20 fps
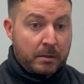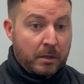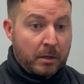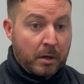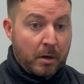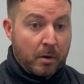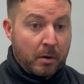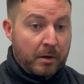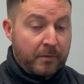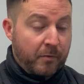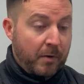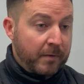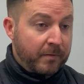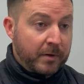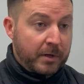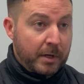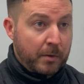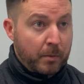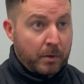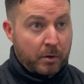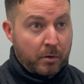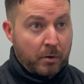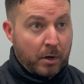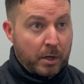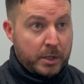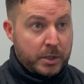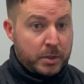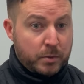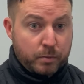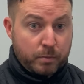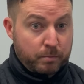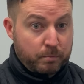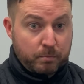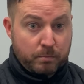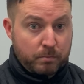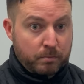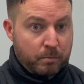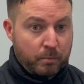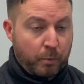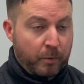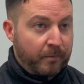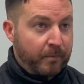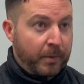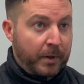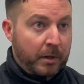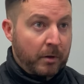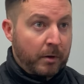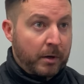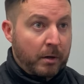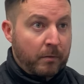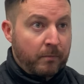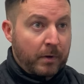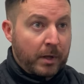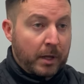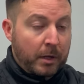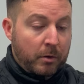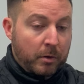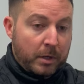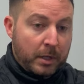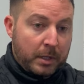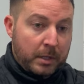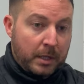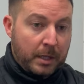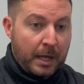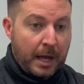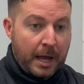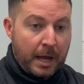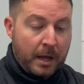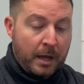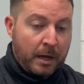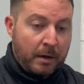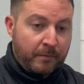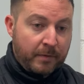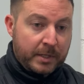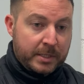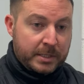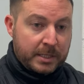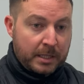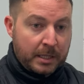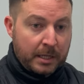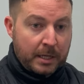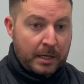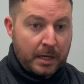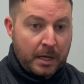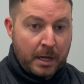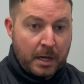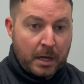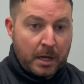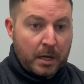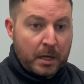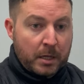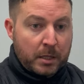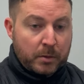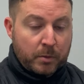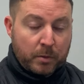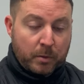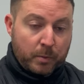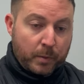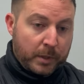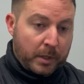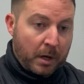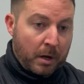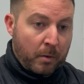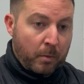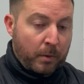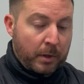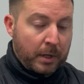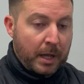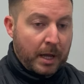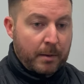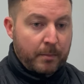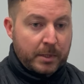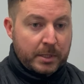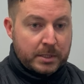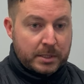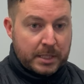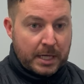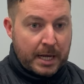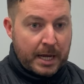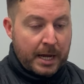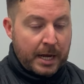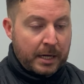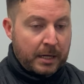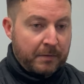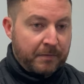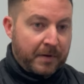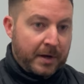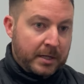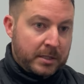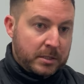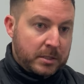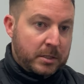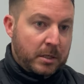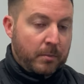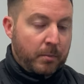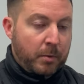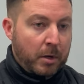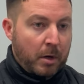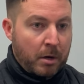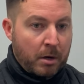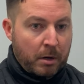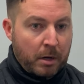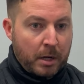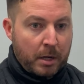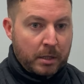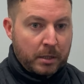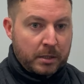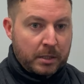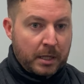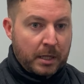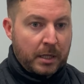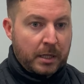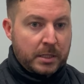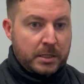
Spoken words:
you know, and if we have to deal with a cross, we've been looking really good at that recently. But we don't, we let him inside, he finds the top corner. Then